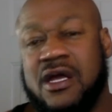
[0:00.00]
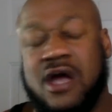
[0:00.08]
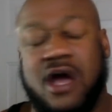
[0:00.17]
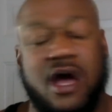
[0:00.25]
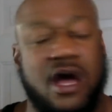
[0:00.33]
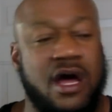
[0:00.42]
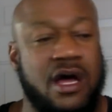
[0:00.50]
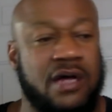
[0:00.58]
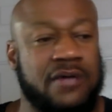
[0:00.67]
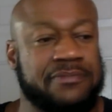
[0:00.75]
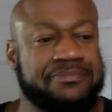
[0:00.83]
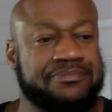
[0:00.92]

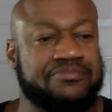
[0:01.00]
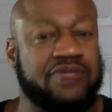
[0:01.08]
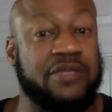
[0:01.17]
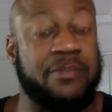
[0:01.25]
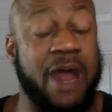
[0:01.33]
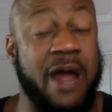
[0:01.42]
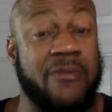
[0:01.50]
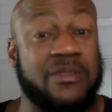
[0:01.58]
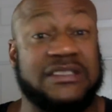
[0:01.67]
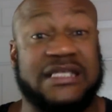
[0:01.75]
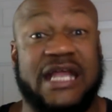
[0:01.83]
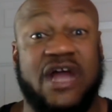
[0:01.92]
But the problem
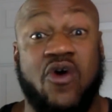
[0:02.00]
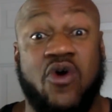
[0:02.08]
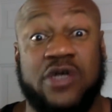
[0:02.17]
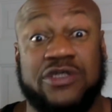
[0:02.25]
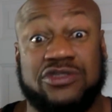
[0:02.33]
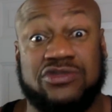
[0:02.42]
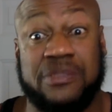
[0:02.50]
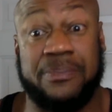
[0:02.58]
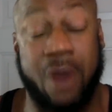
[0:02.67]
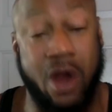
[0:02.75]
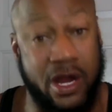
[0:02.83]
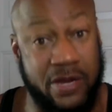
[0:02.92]
was it had on-street
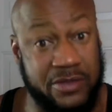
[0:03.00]
parking,